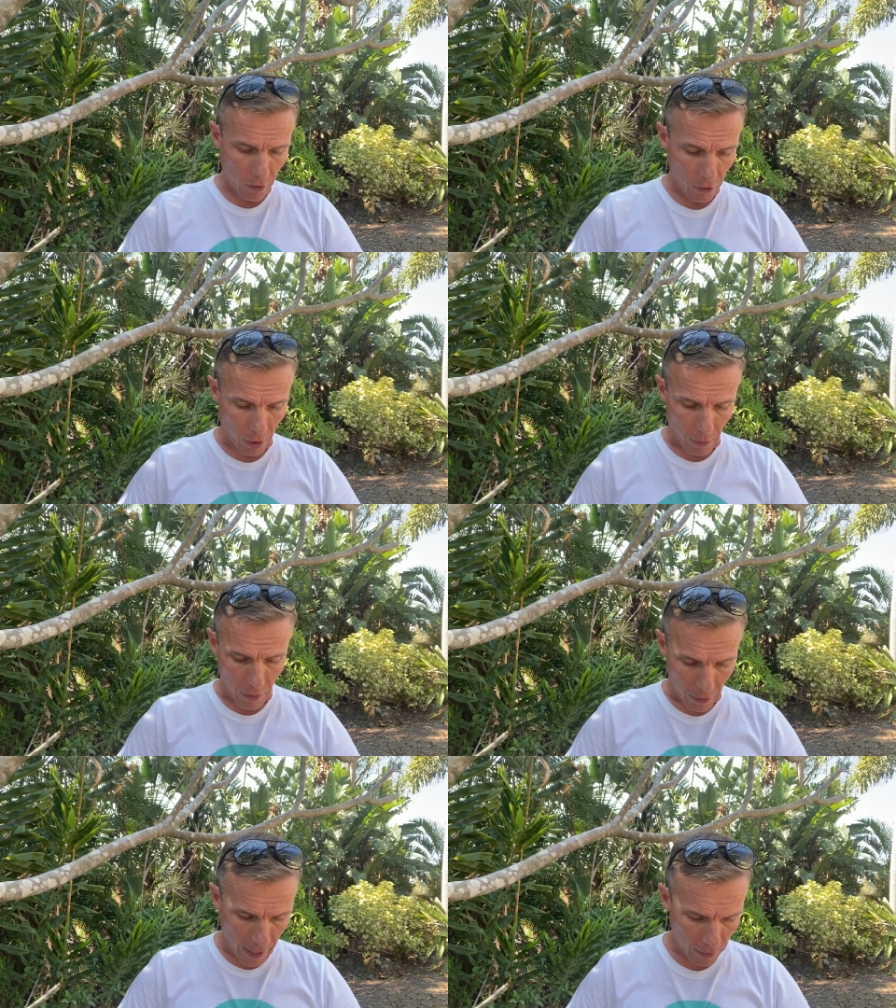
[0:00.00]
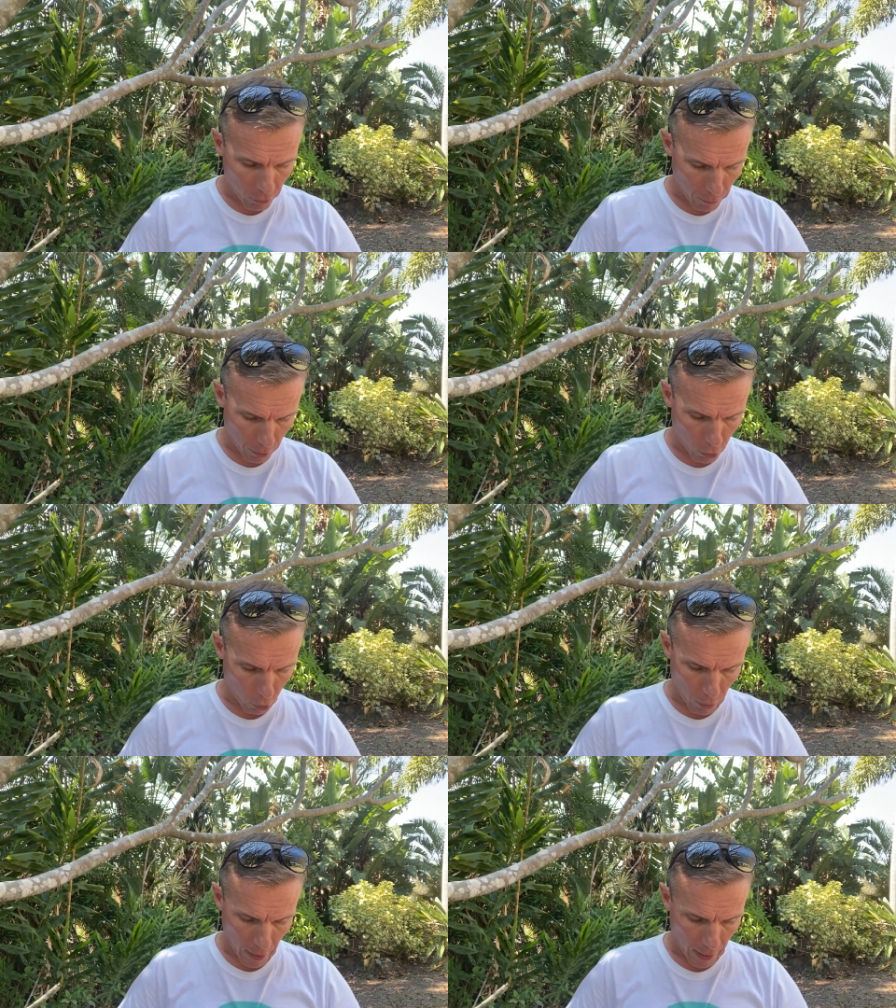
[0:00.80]
So that's super
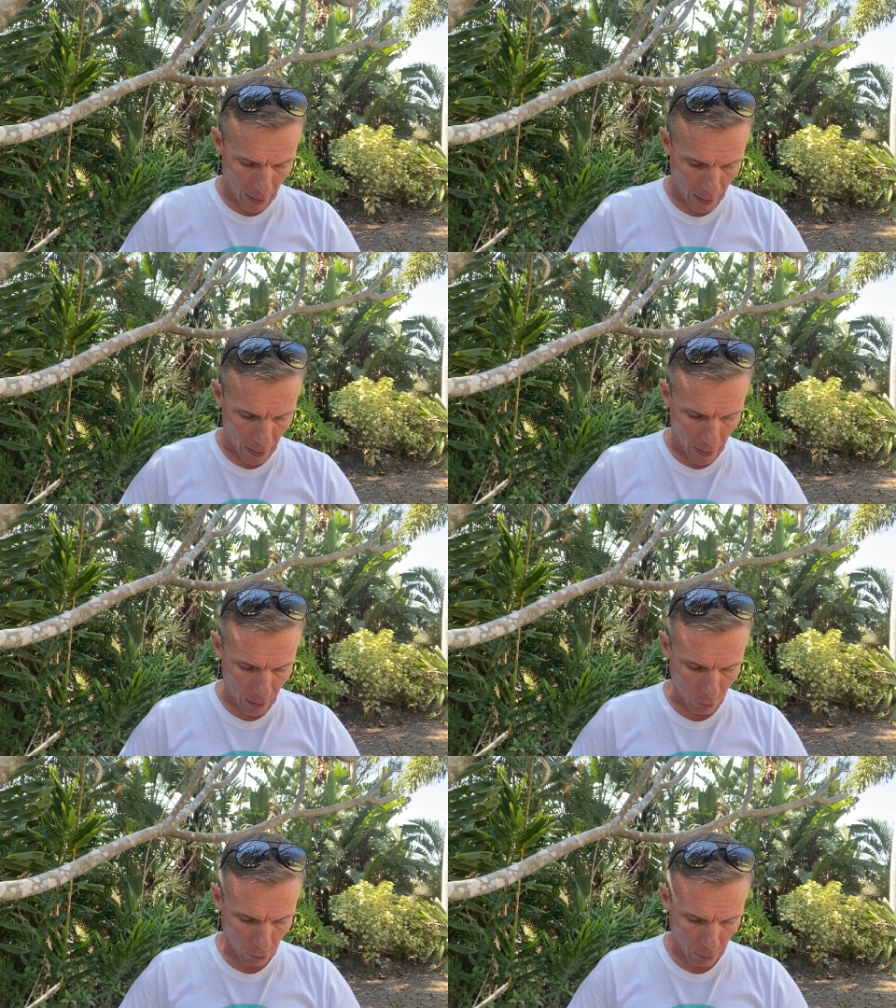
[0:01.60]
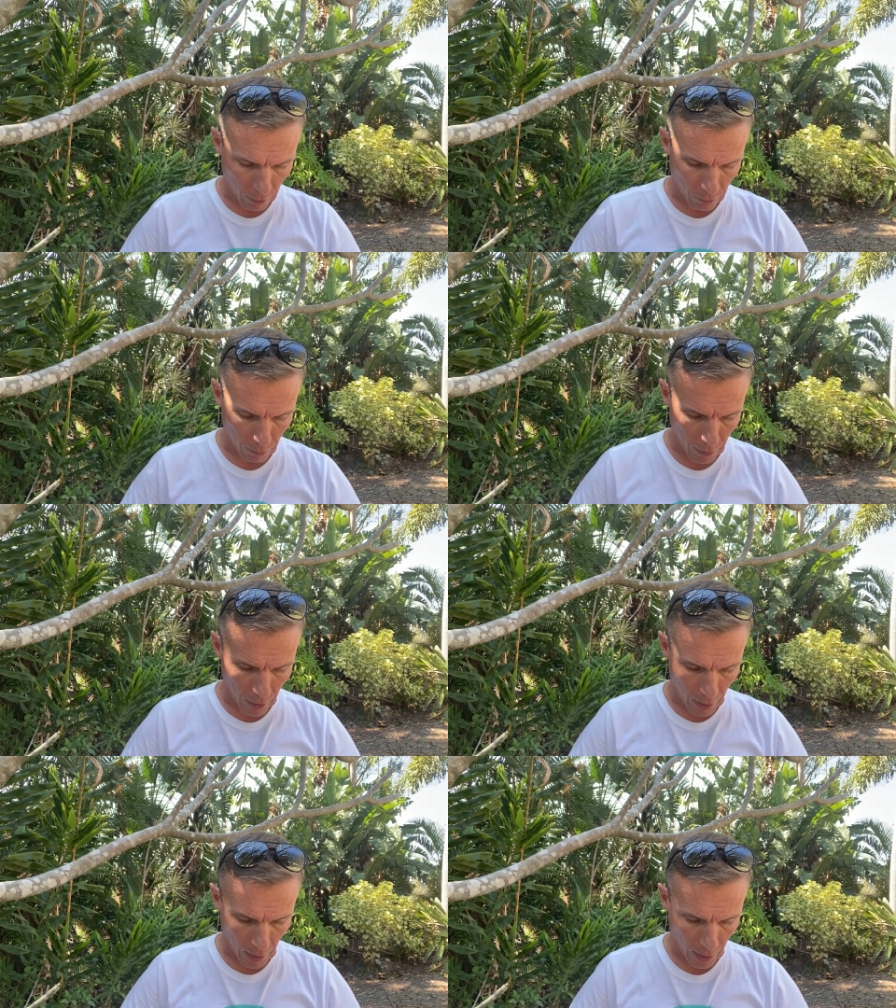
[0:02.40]
cool. Uh, this was posted
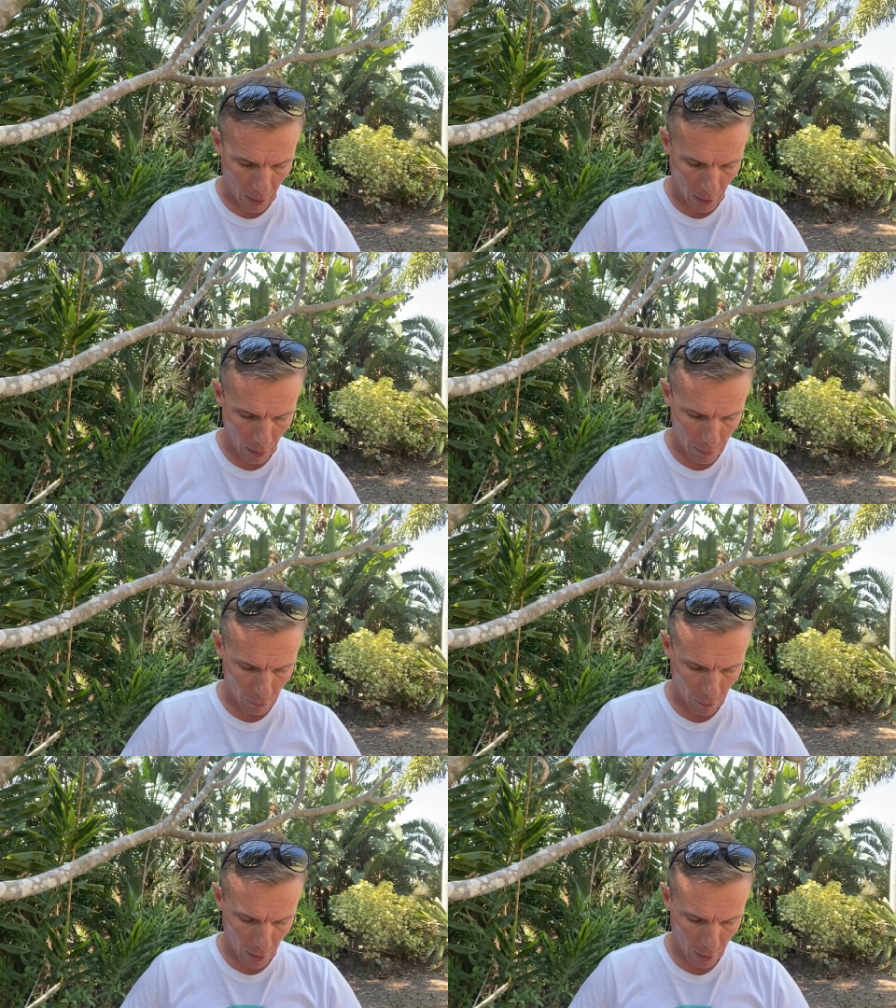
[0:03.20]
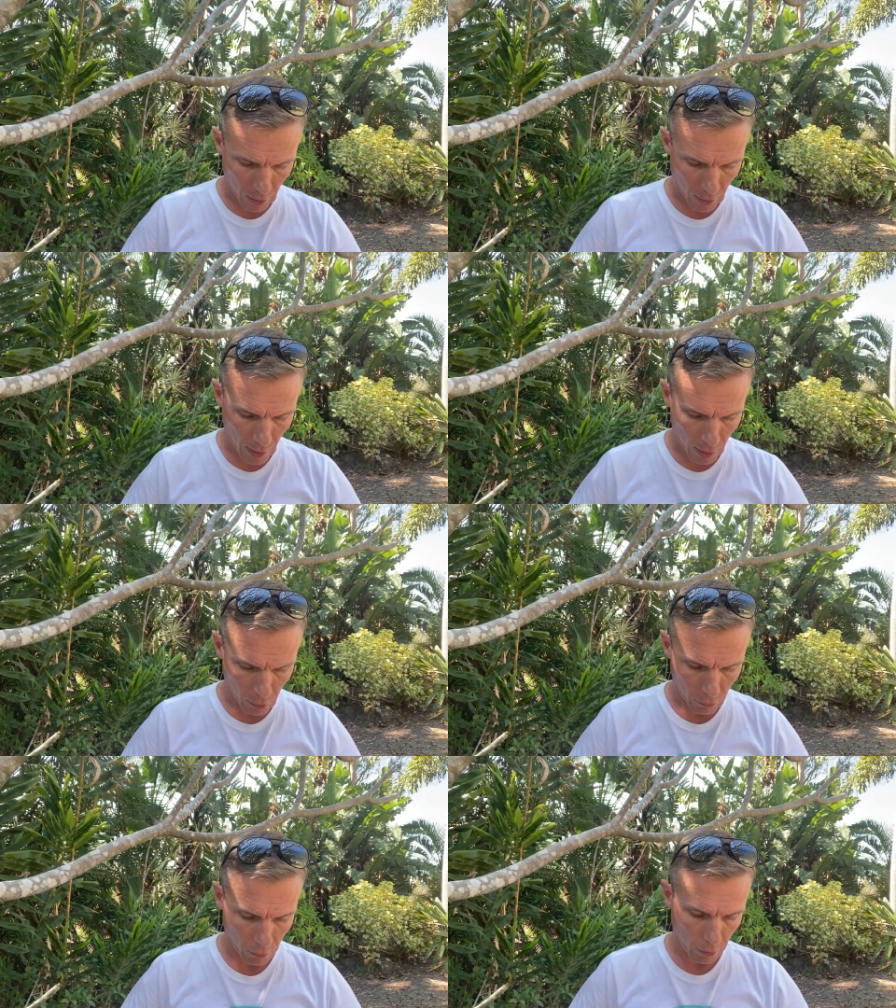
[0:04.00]
by uh, Emily Stark and
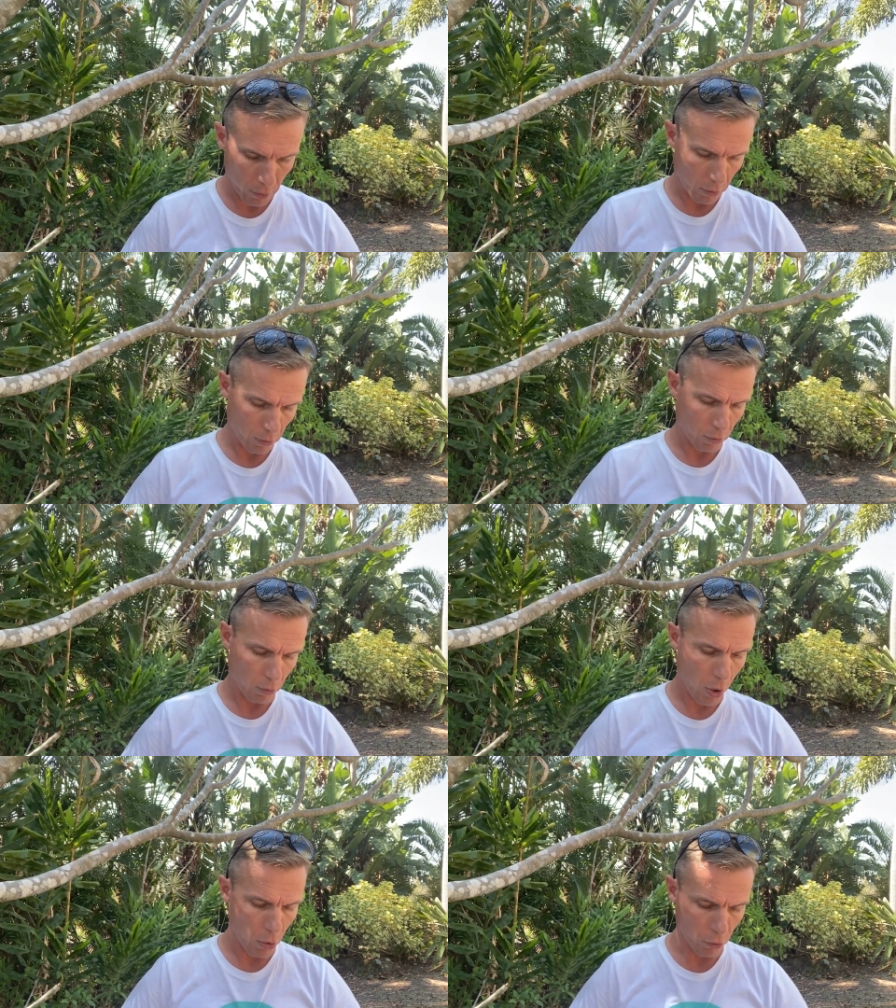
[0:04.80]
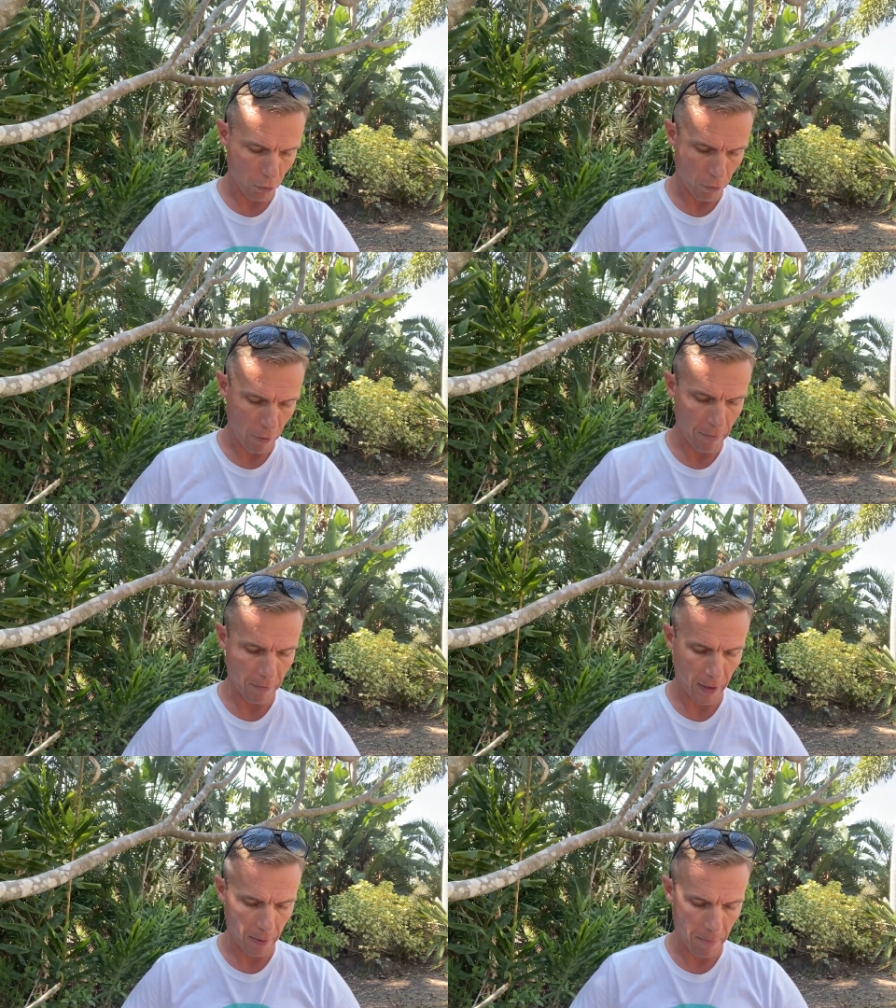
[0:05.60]
Carlos Juan
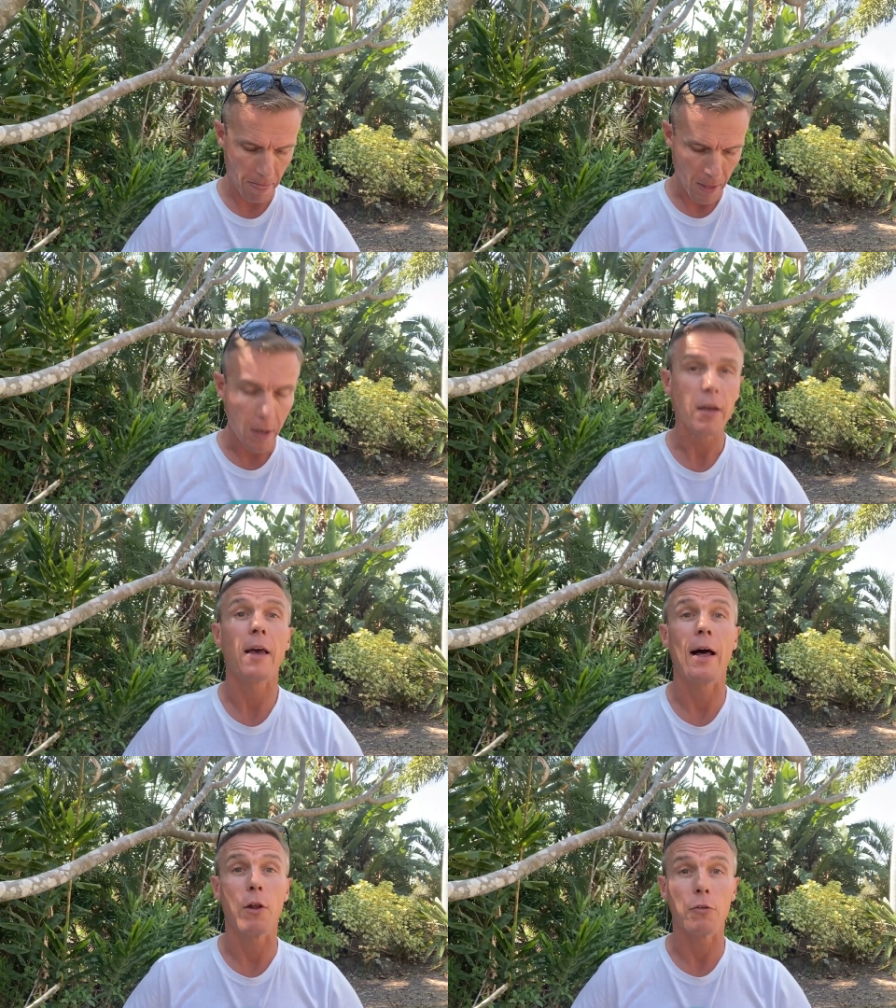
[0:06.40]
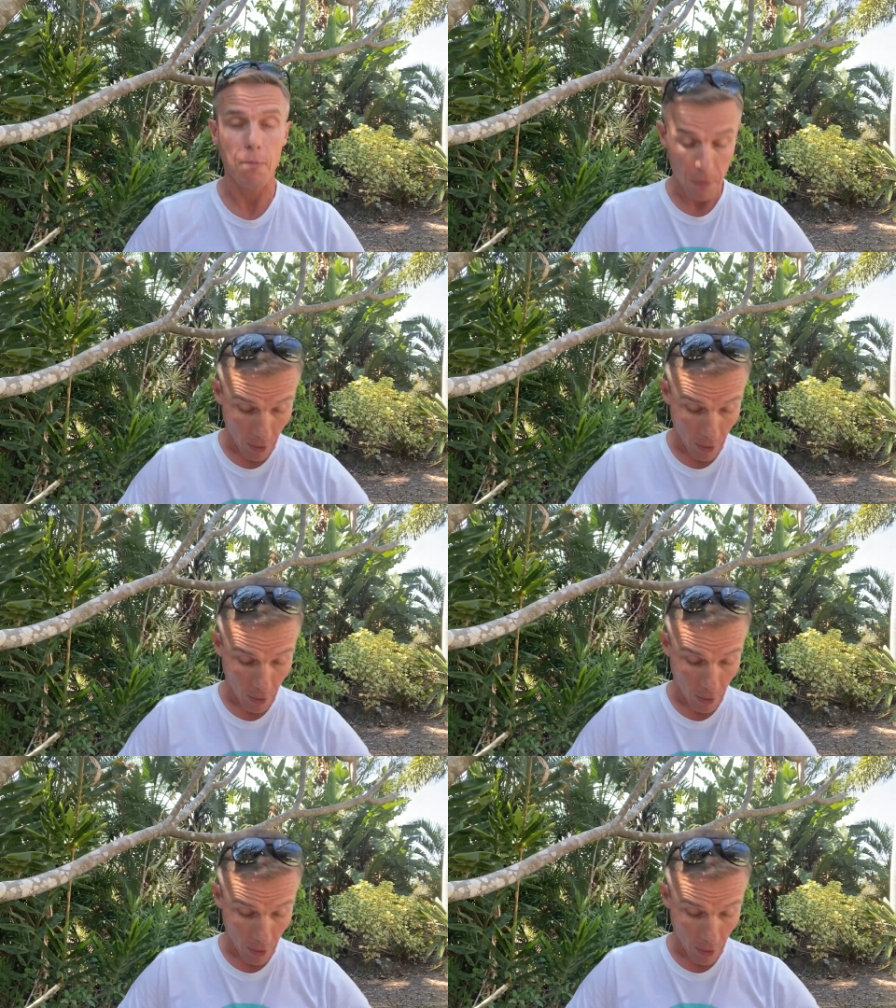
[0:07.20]
Rafael. Carlos.